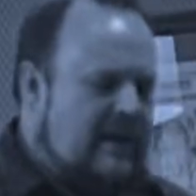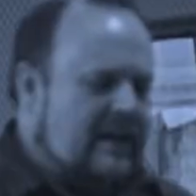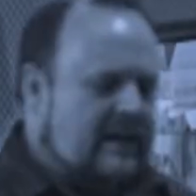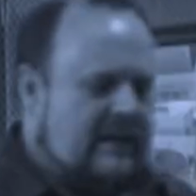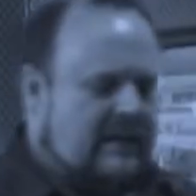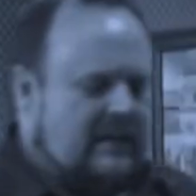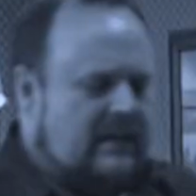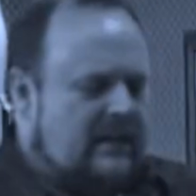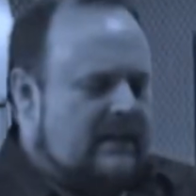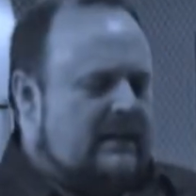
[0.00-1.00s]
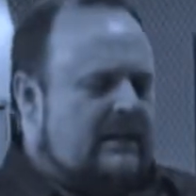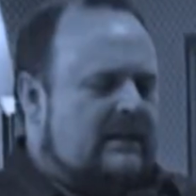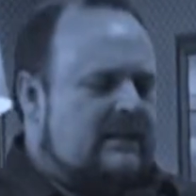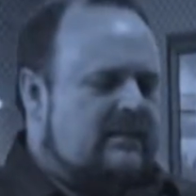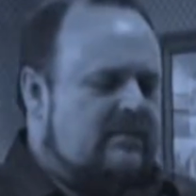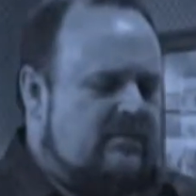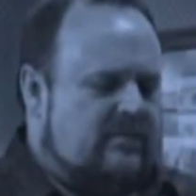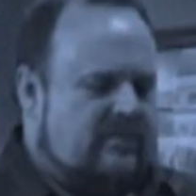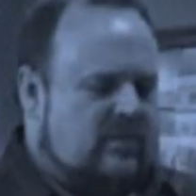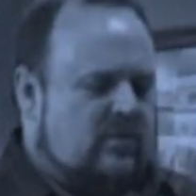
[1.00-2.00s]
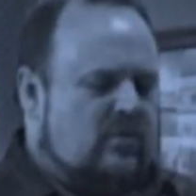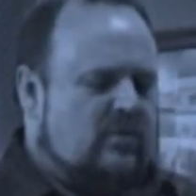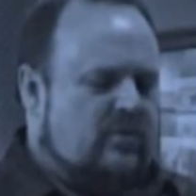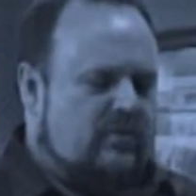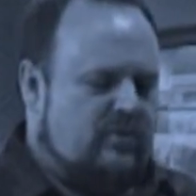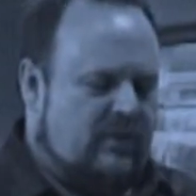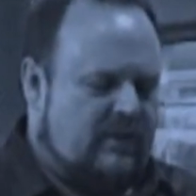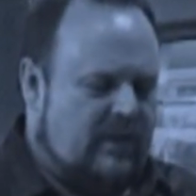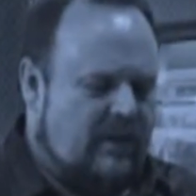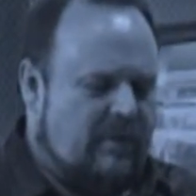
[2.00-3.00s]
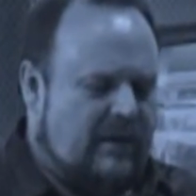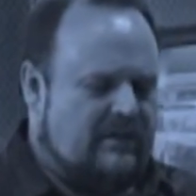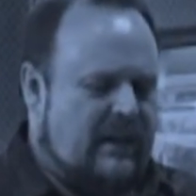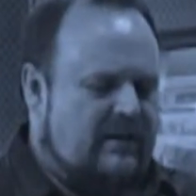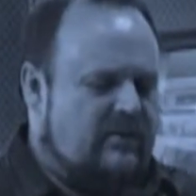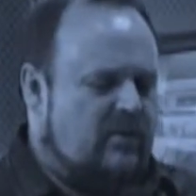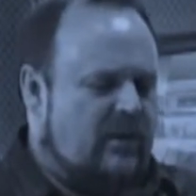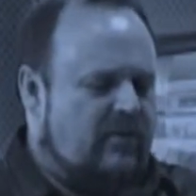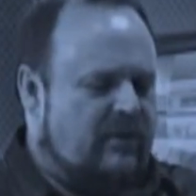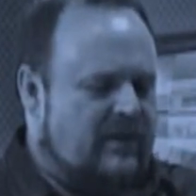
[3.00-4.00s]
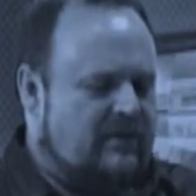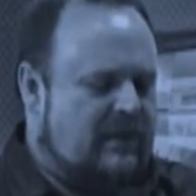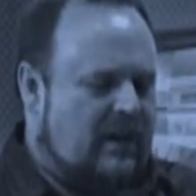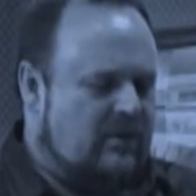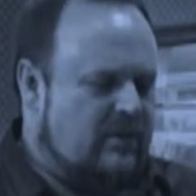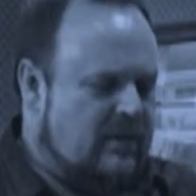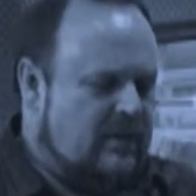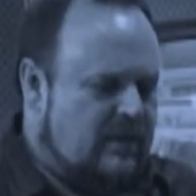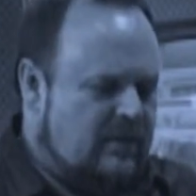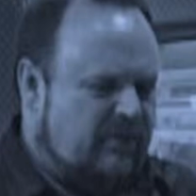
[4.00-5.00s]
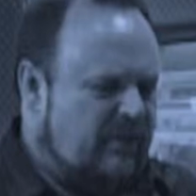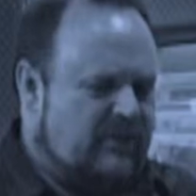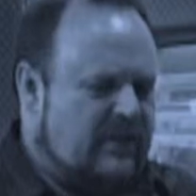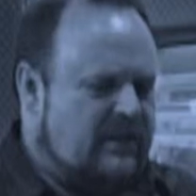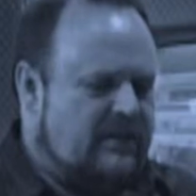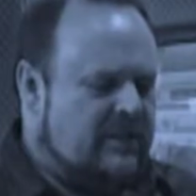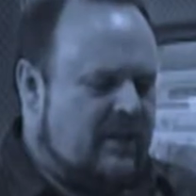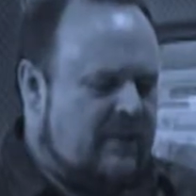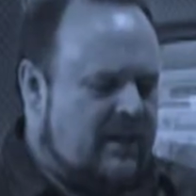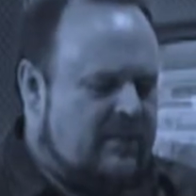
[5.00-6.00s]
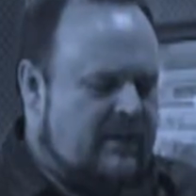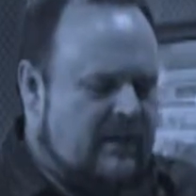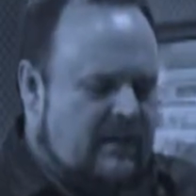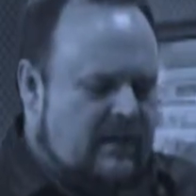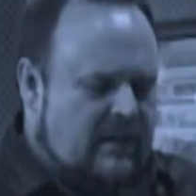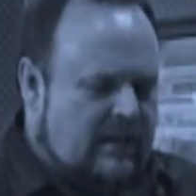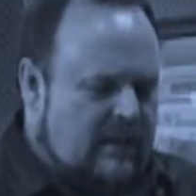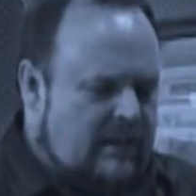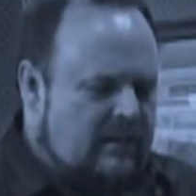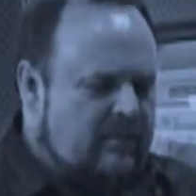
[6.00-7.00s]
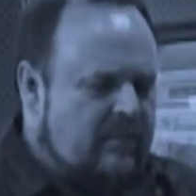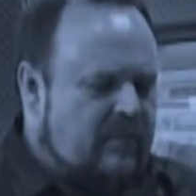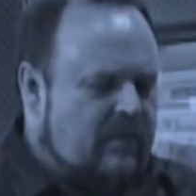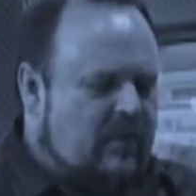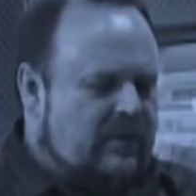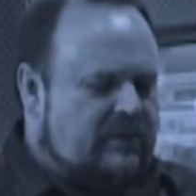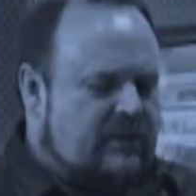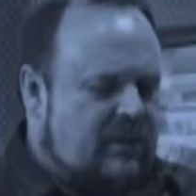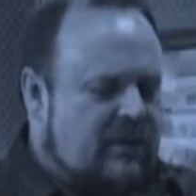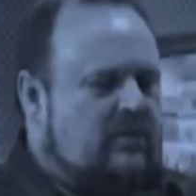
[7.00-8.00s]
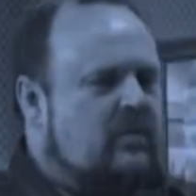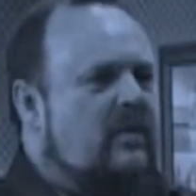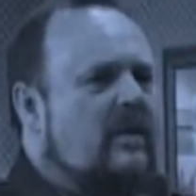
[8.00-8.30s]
where, I don't know, about 10, 12 years ago, 15 years ago maybe, I started